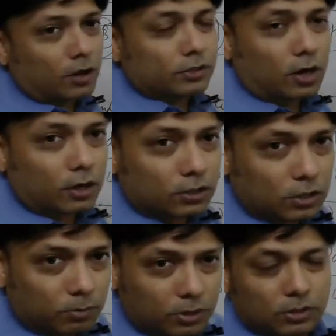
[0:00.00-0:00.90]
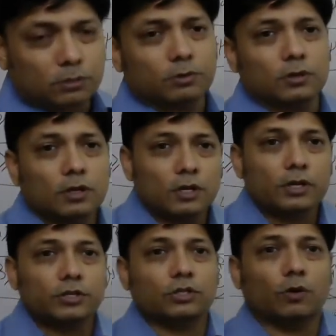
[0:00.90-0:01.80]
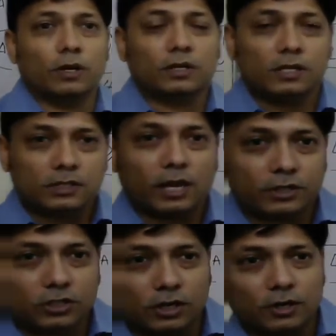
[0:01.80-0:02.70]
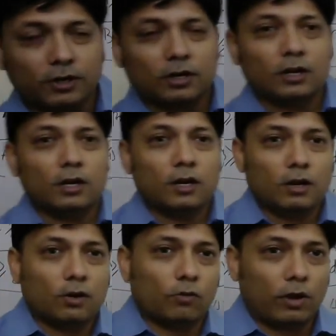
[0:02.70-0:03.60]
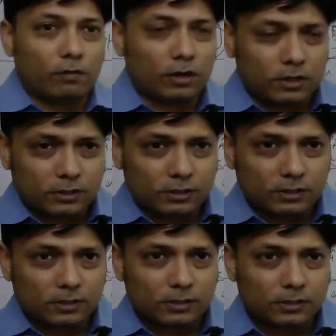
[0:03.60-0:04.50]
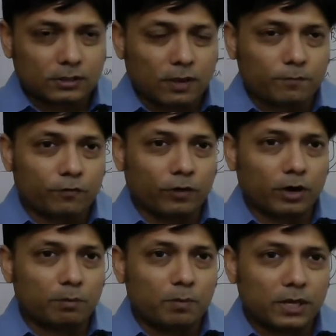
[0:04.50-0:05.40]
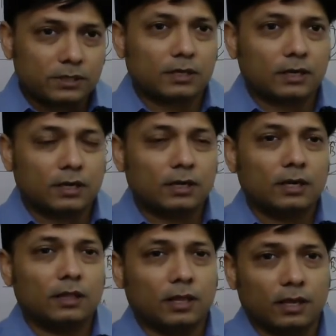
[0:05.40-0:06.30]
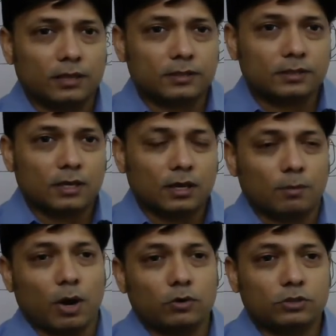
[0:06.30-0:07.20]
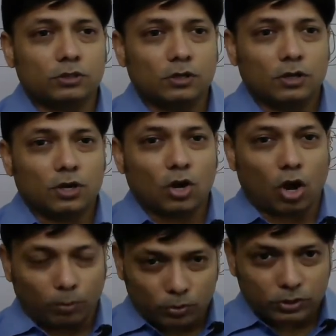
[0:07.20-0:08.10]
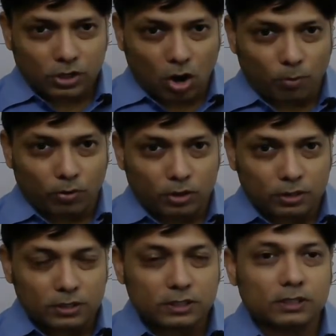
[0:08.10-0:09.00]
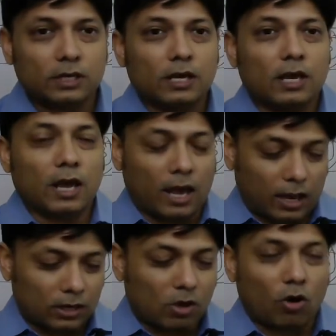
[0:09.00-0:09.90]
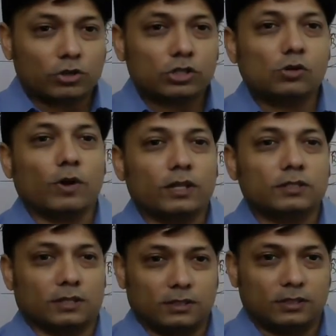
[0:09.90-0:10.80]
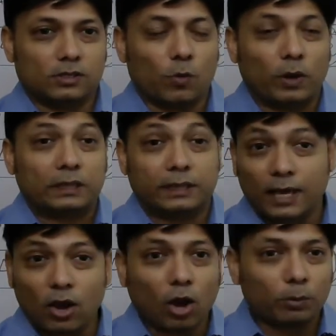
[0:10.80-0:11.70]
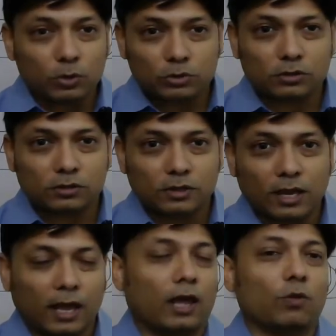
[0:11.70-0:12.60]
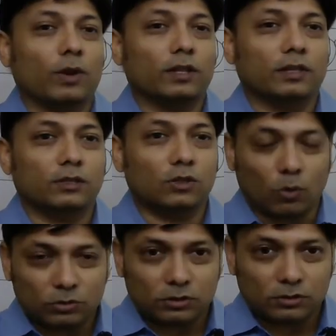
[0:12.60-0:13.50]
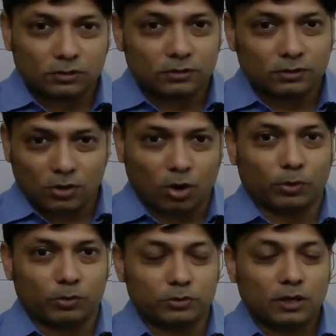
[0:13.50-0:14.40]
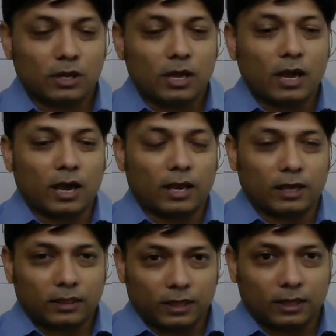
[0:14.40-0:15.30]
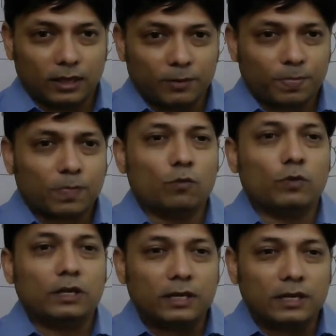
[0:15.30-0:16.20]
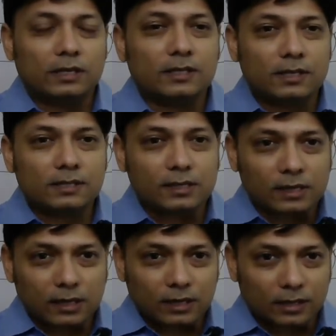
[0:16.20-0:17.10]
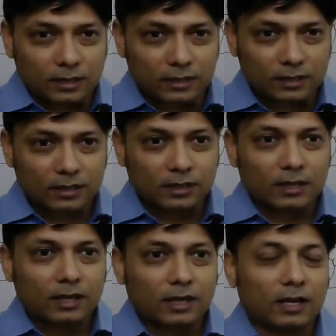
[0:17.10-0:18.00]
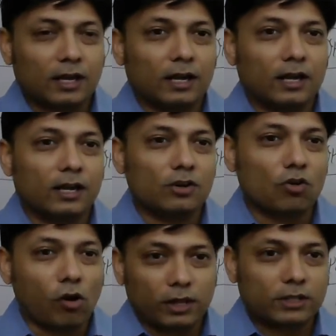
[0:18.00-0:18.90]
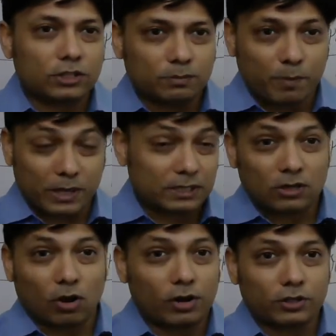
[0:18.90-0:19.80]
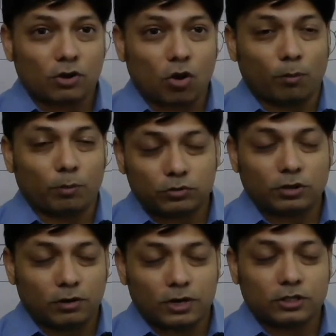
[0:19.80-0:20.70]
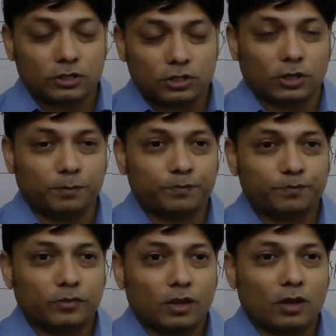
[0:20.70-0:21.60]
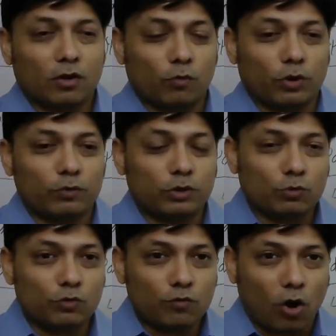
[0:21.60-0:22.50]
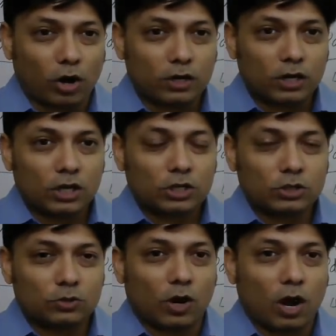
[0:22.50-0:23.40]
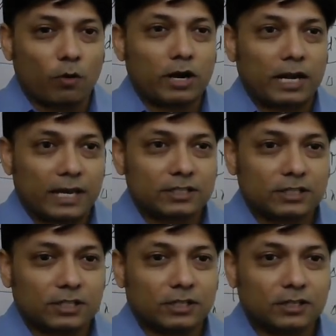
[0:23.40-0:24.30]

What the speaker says: uncertainty principle. So in this lecture we have learned some very basic things about commuting operators and the consequences when they commute and when they don't commute. And I think we need these little basic knowledge and commuting relationship when we move on to our next